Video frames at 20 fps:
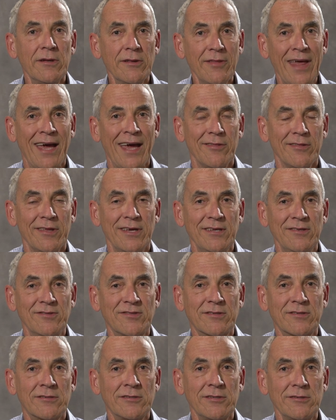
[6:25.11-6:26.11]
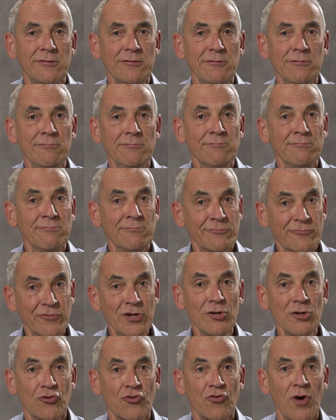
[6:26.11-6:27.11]
that leads to
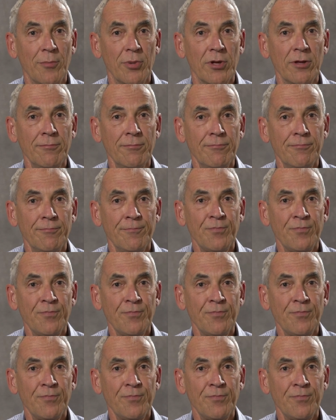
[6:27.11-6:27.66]
real trouble.